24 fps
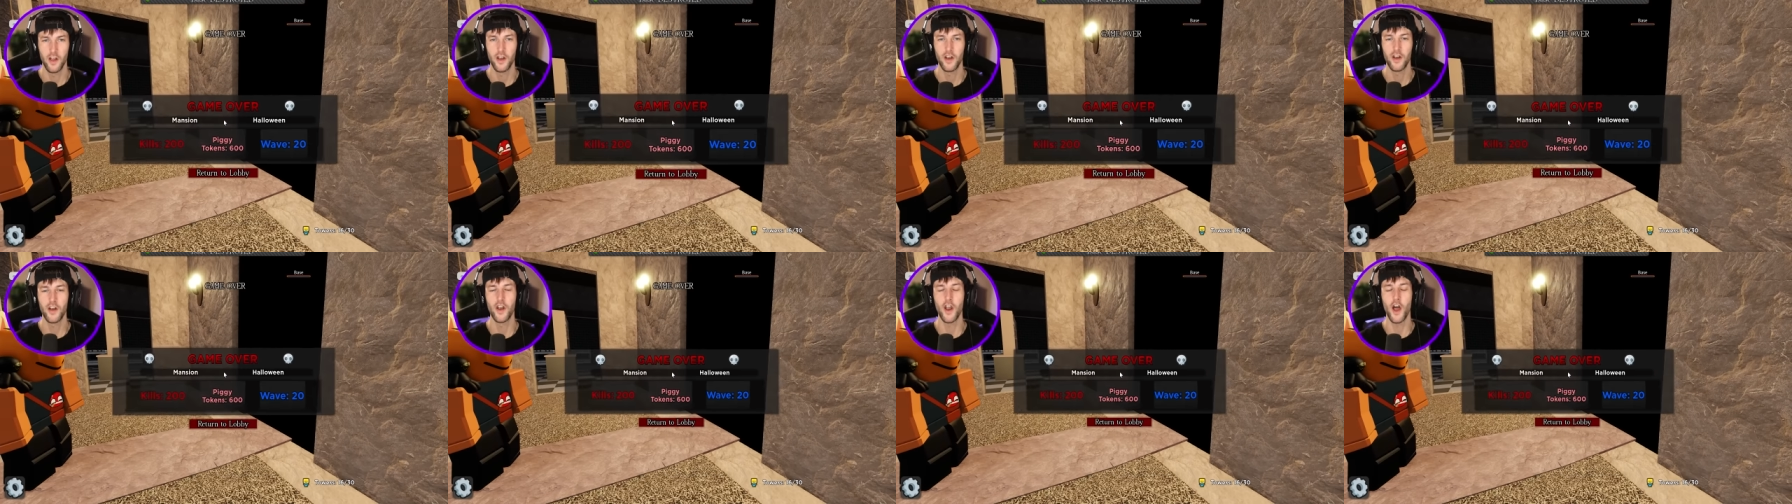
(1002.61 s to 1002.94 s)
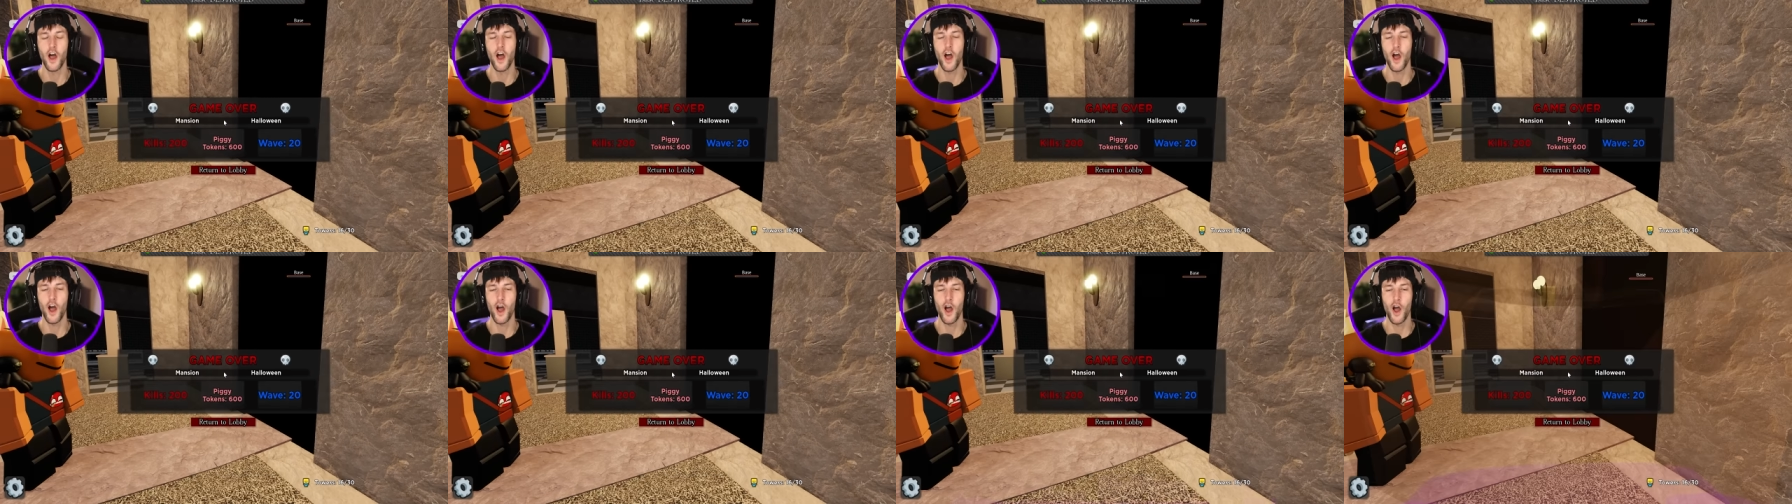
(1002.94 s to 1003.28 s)

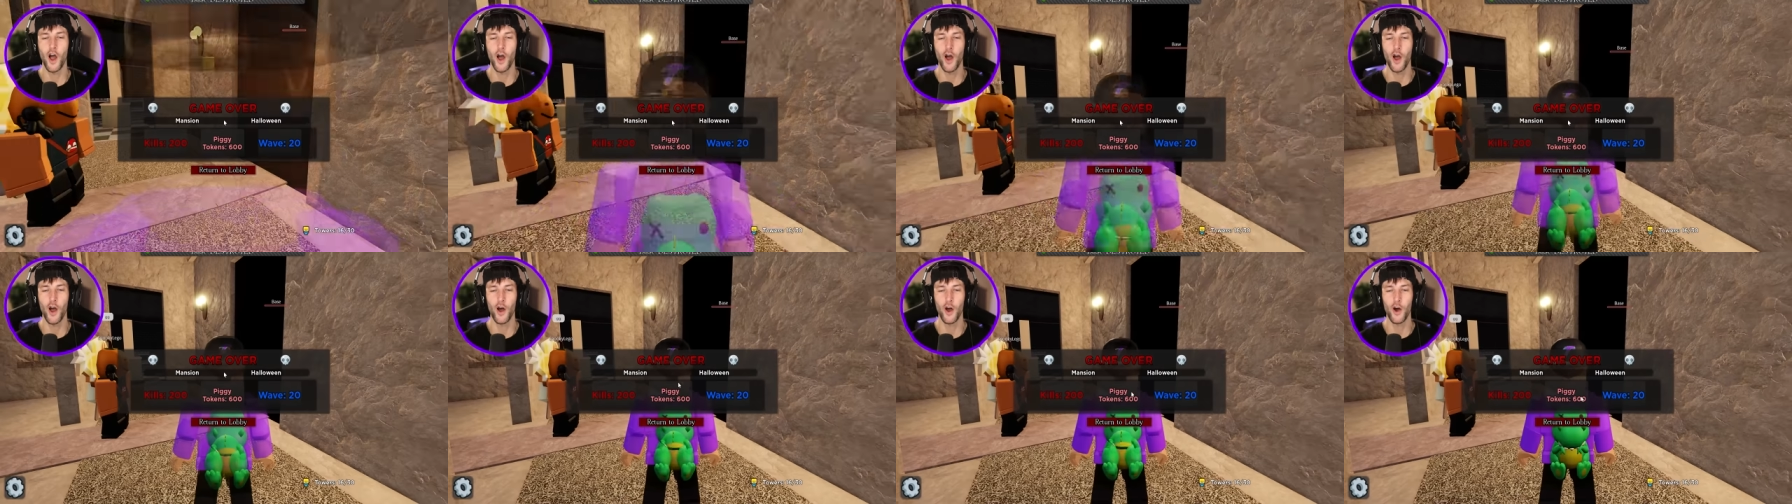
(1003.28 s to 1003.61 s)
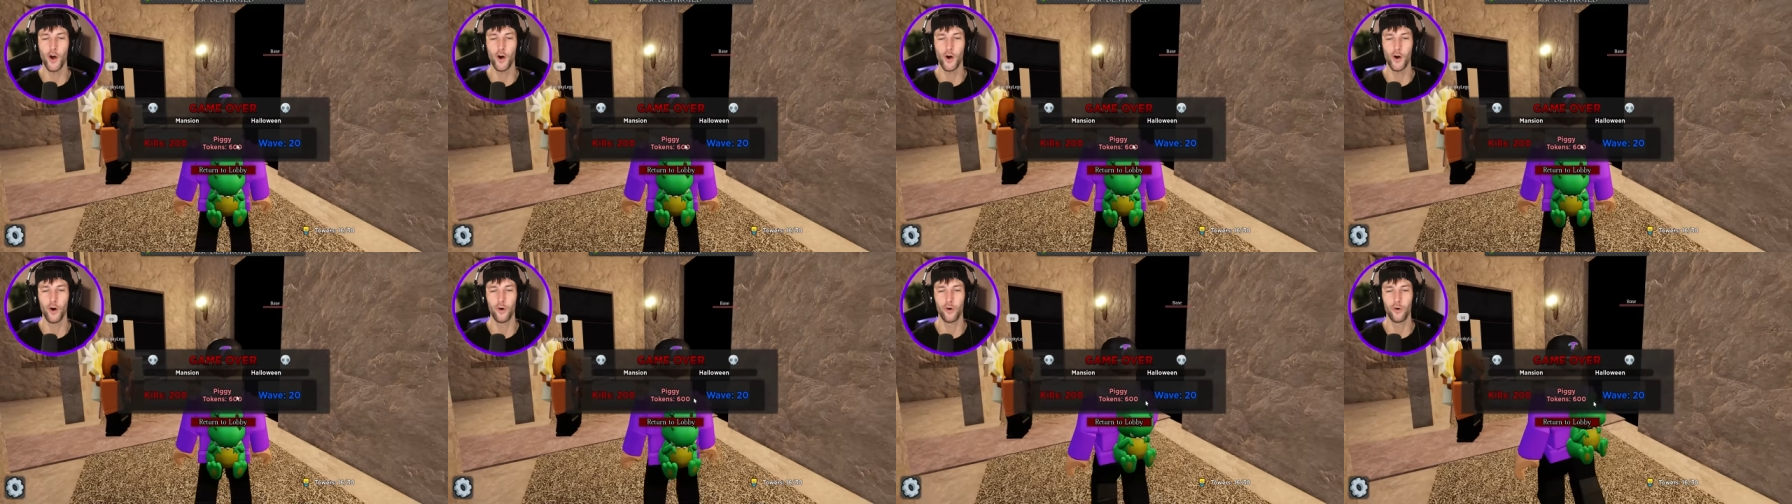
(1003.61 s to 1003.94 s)

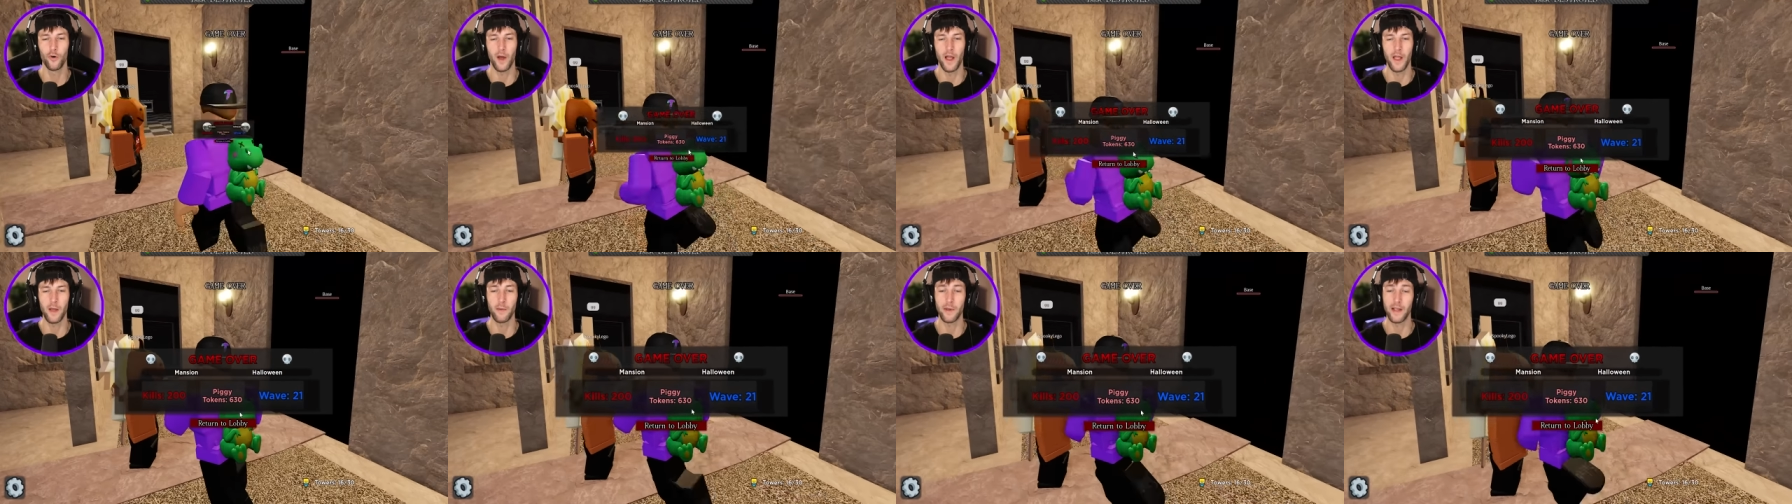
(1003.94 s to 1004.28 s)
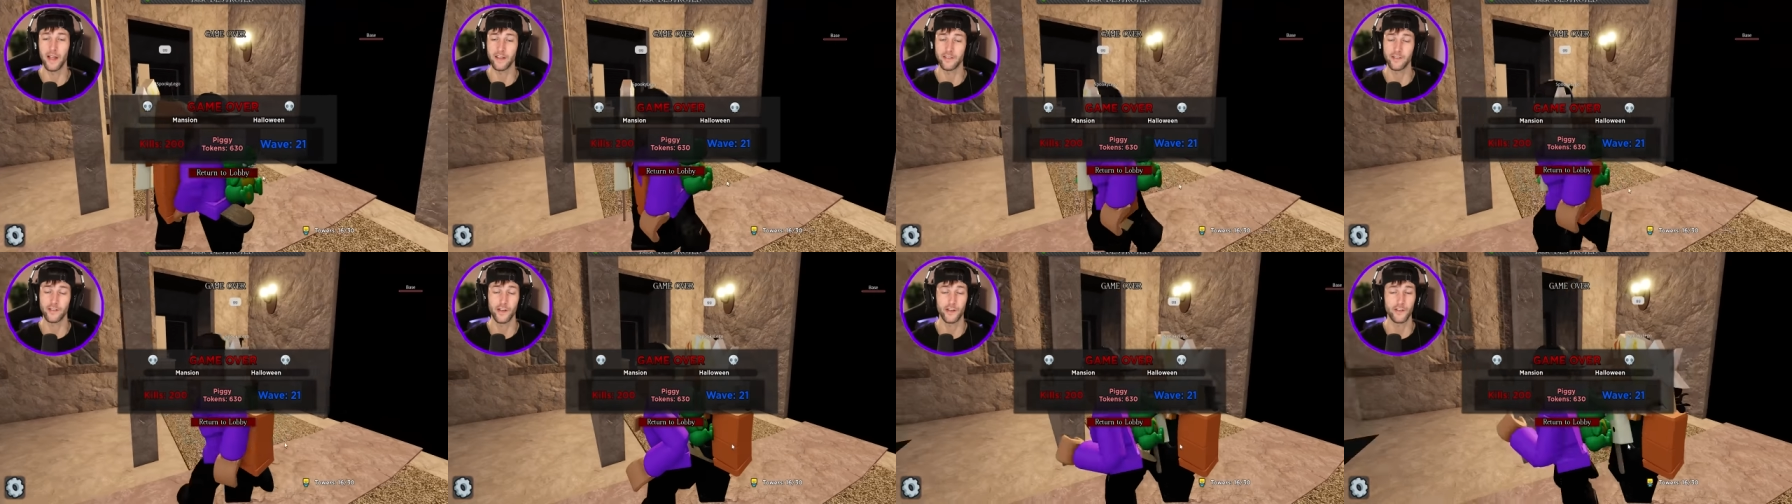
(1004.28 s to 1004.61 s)
No! Hey, we
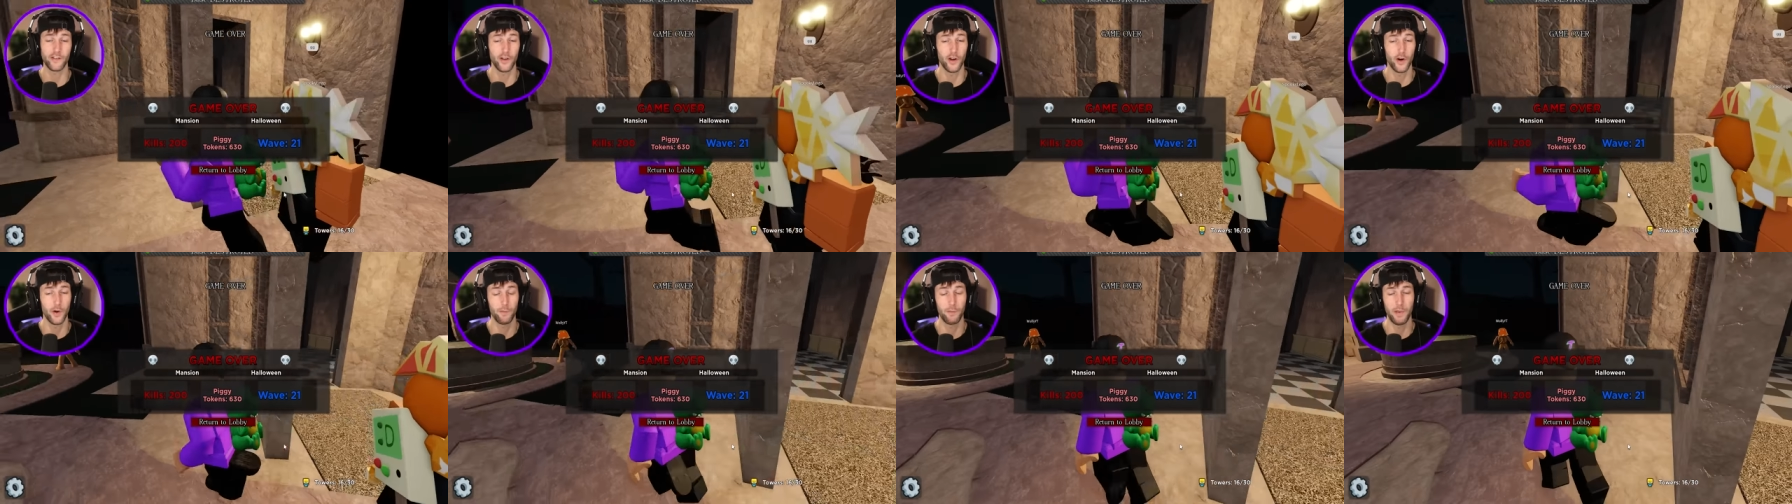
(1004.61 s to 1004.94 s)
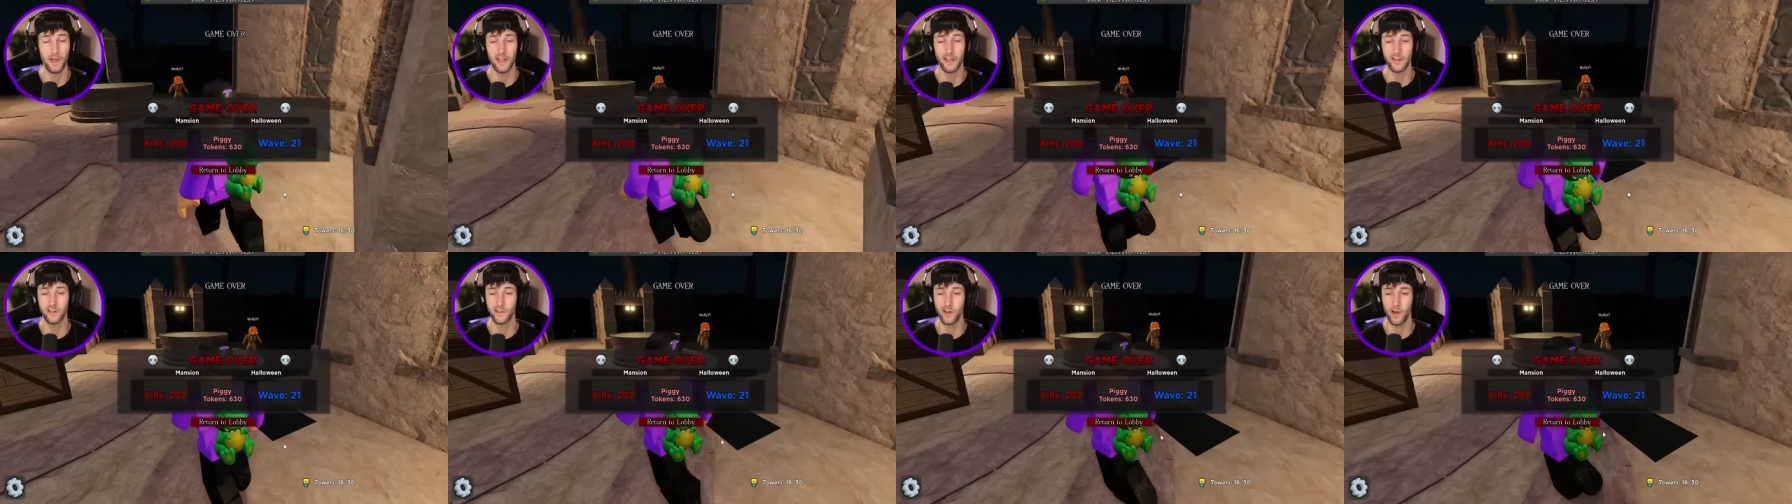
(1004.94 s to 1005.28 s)
got 600
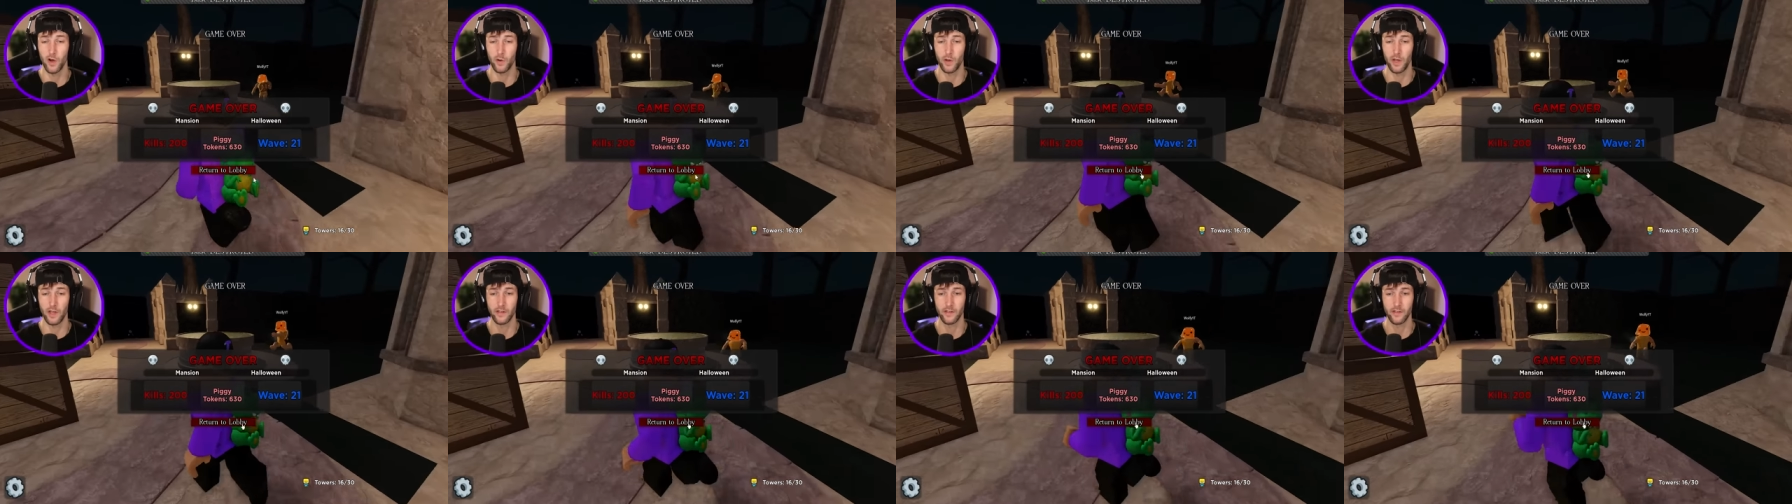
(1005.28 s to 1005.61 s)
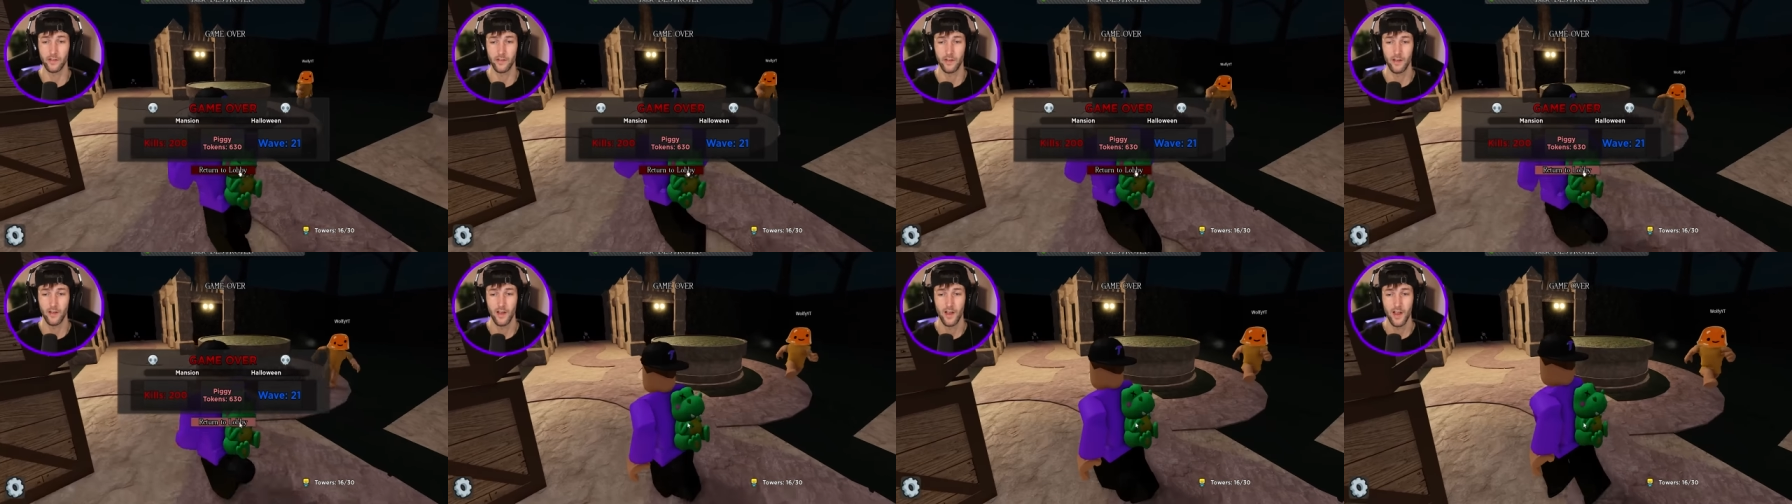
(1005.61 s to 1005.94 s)
piggy
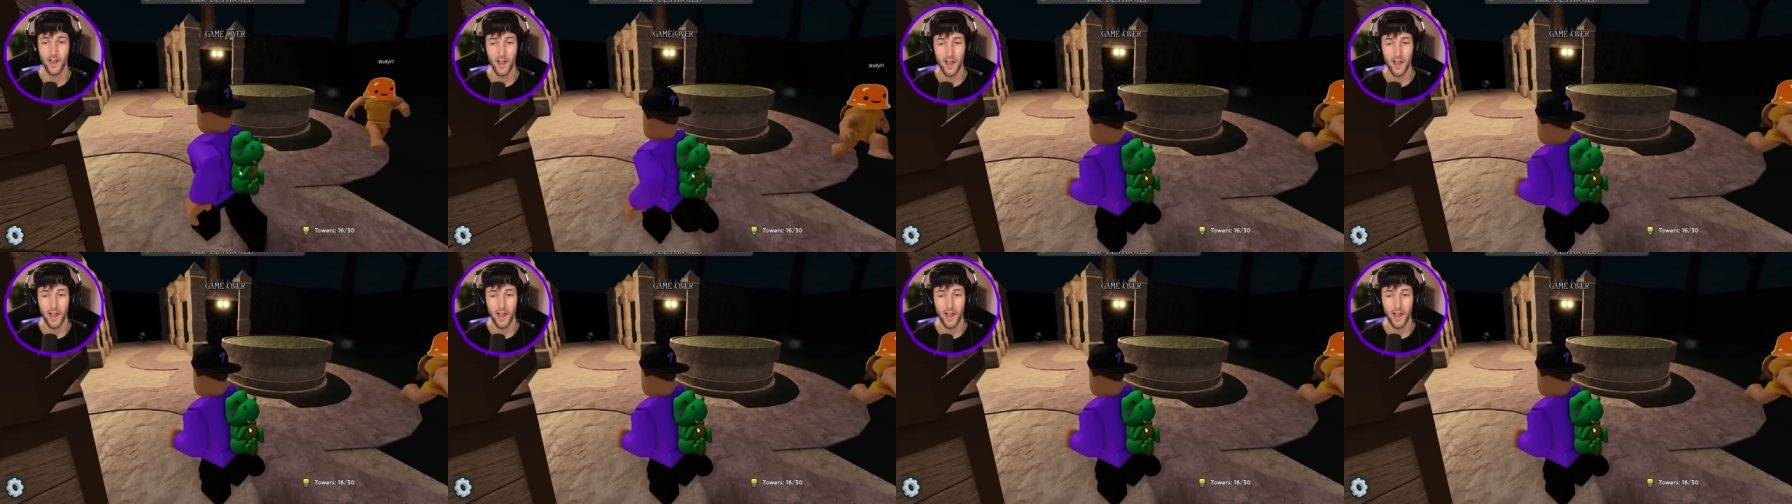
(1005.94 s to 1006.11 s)
tokens.